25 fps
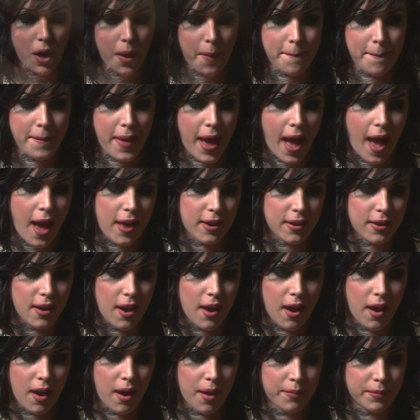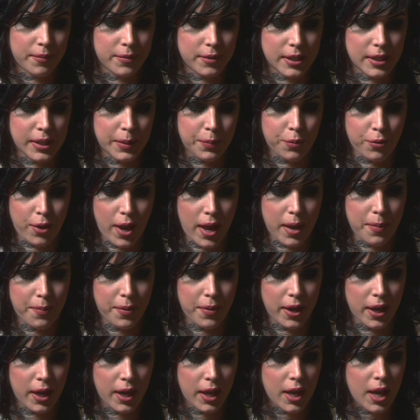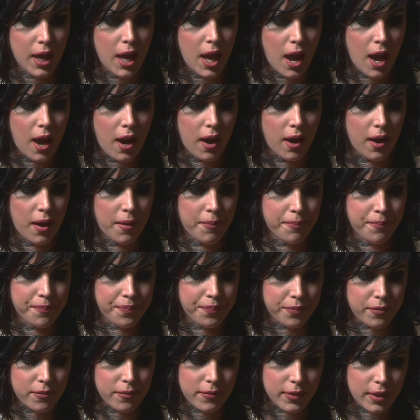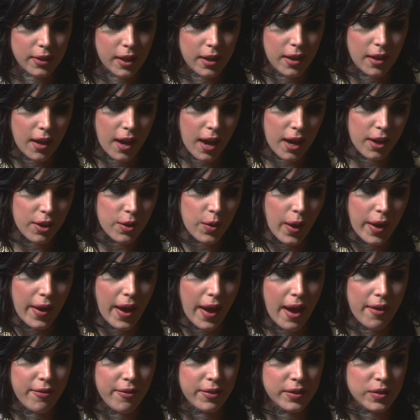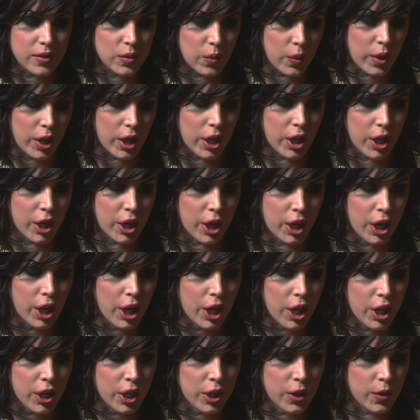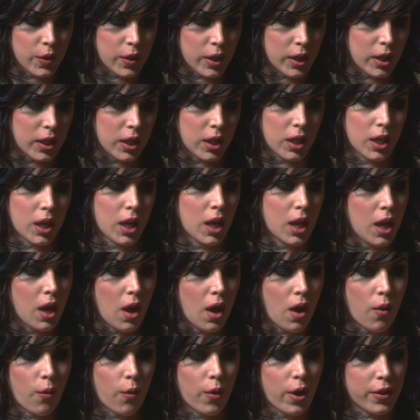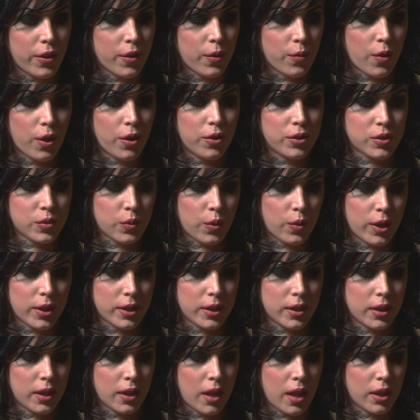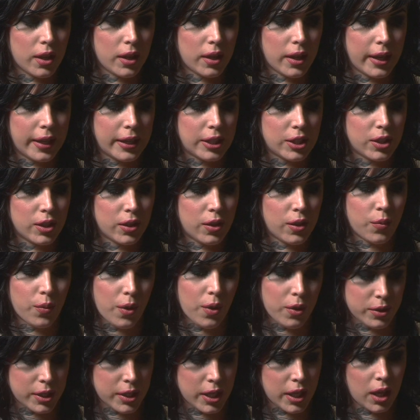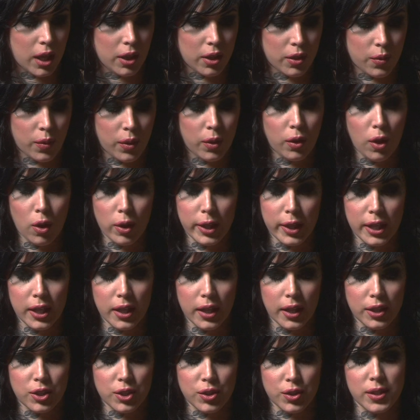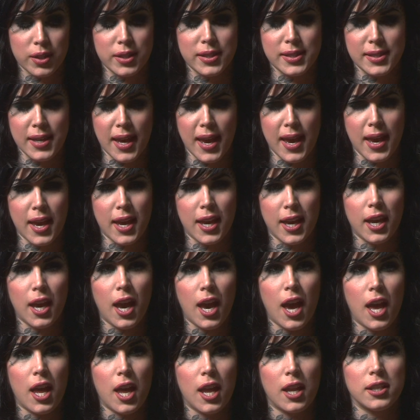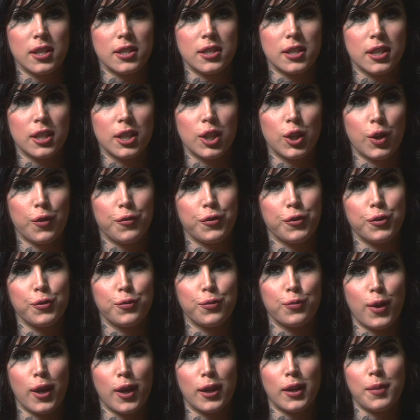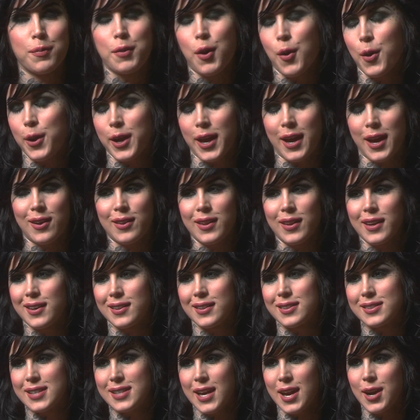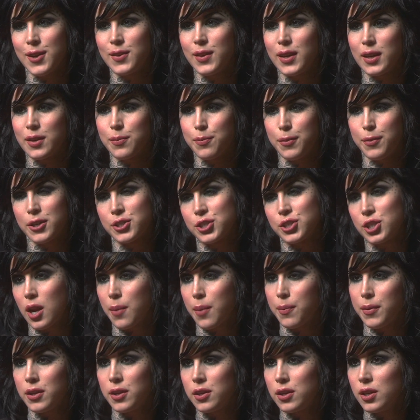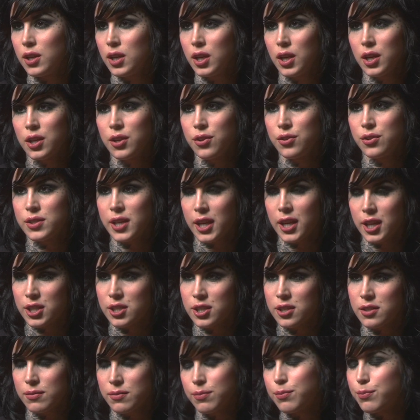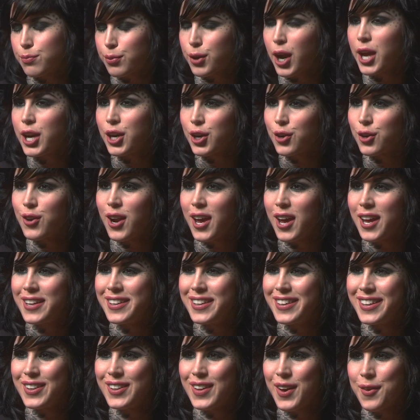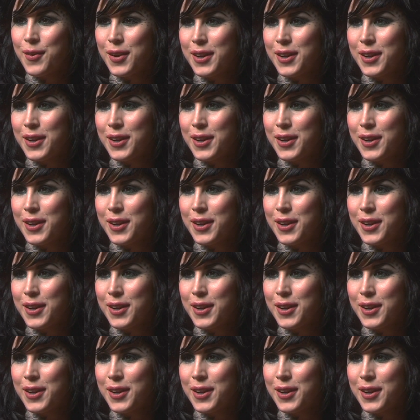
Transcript: matte deep red, but. I don't know, I have it to where you can wear the rose one, like the rosy colored one, Lolita, like during the day, and if you end up going out like on the town, like punch it up and use like a brighter red, that way.